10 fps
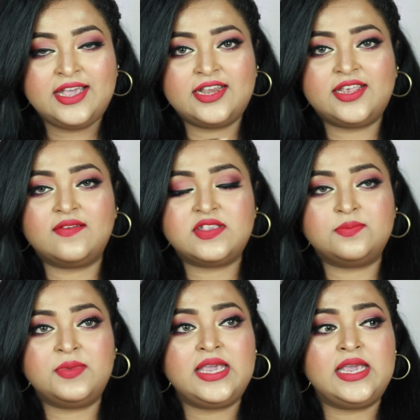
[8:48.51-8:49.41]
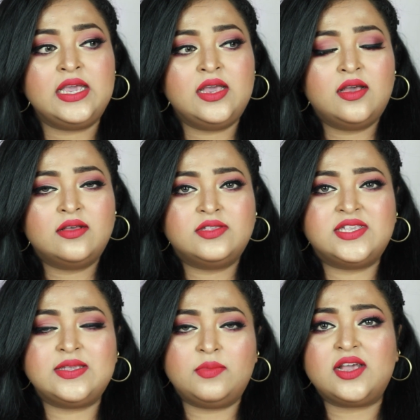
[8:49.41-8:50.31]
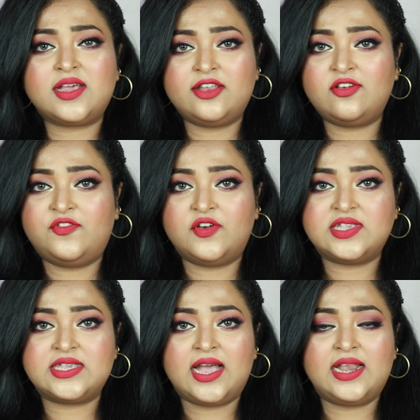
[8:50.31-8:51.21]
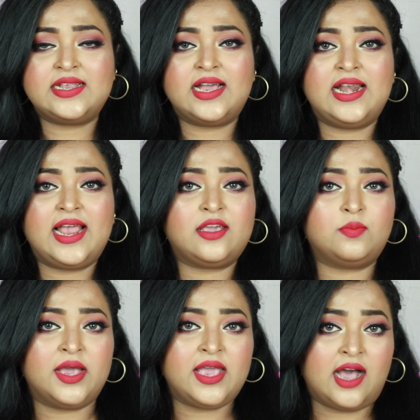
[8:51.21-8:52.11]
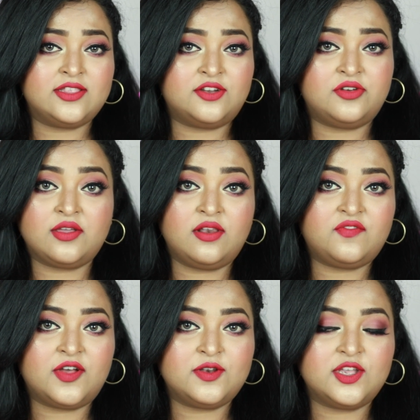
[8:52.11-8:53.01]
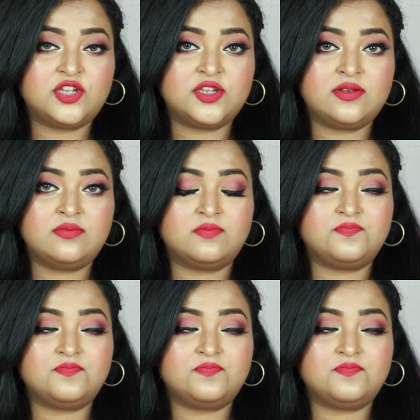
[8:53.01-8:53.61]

It gives me similar kind of result like my other regular foundation,